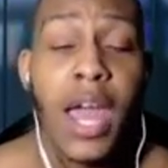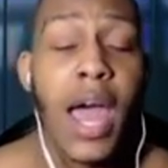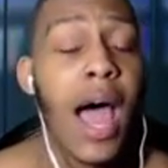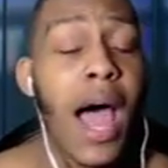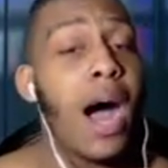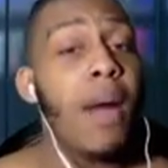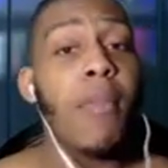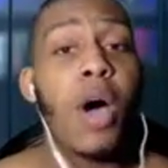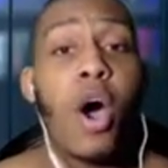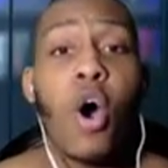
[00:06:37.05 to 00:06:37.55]

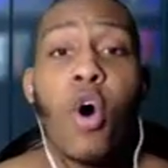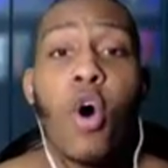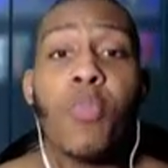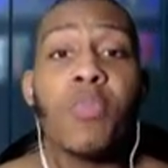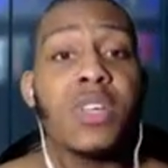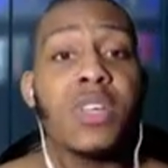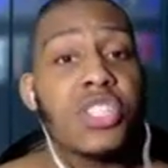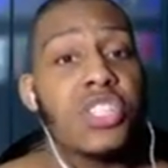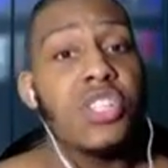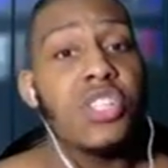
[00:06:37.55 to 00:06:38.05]
I'm
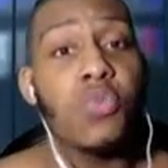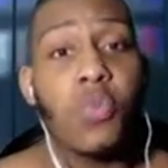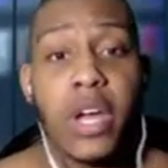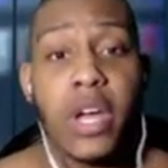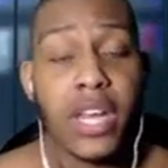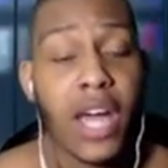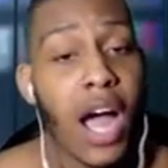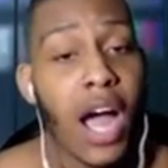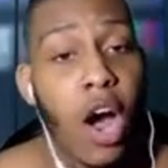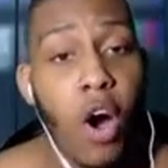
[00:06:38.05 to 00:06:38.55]
hoping she win.
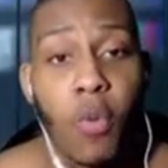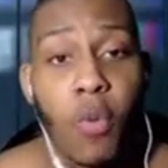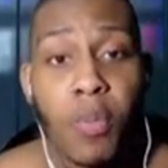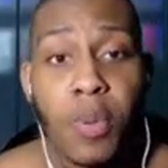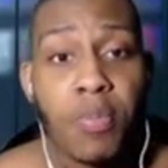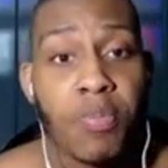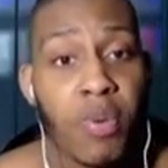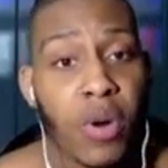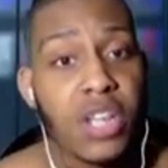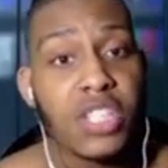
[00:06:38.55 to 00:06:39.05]
I hope
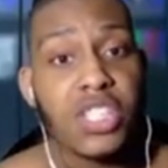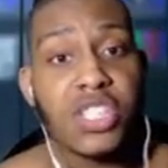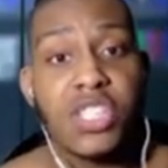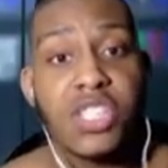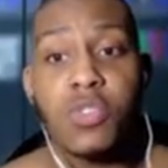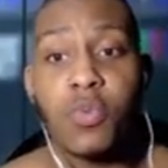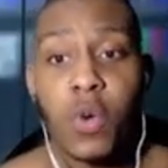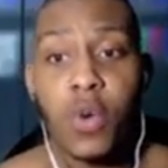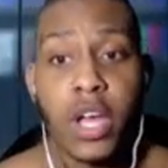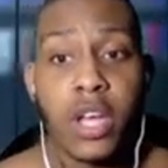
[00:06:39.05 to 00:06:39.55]
and pray she
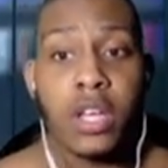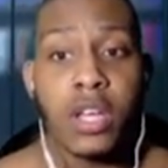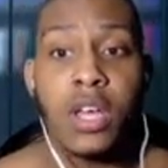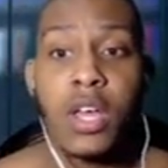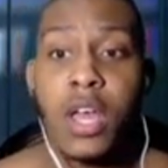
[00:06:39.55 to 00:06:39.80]
win.